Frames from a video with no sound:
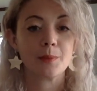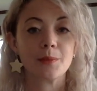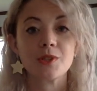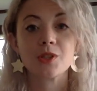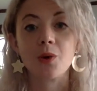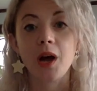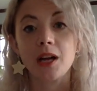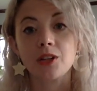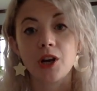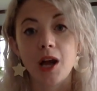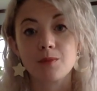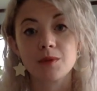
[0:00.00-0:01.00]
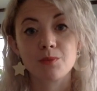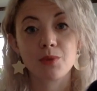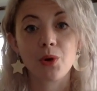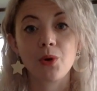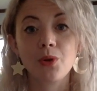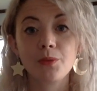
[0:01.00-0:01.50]
So I grabbed a
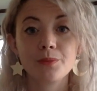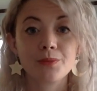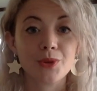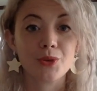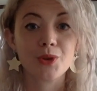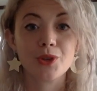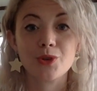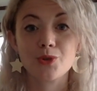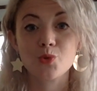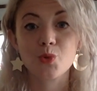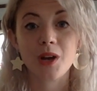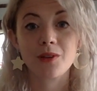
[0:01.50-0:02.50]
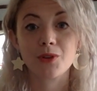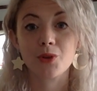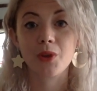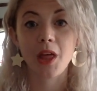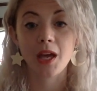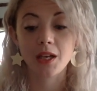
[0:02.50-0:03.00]
bowl. You can use whatever you
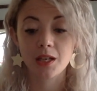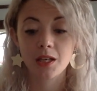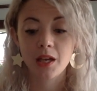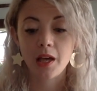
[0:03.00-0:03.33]
like.